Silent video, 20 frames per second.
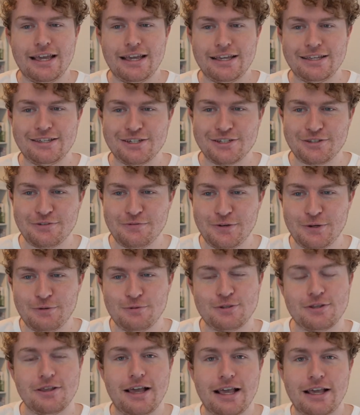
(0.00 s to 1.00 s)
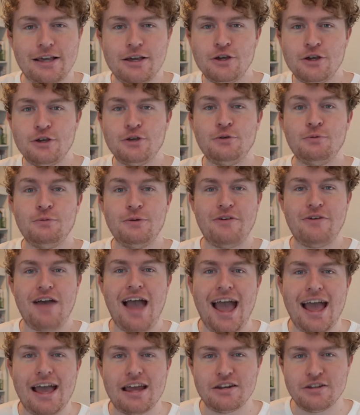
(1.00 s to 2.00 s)
It just feels like we've
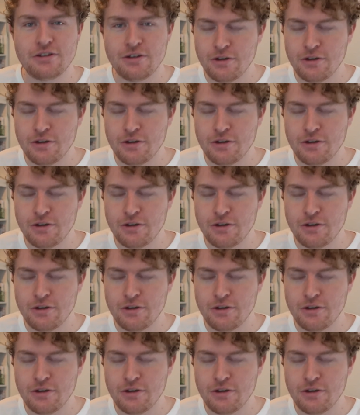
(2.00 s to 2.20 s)
had,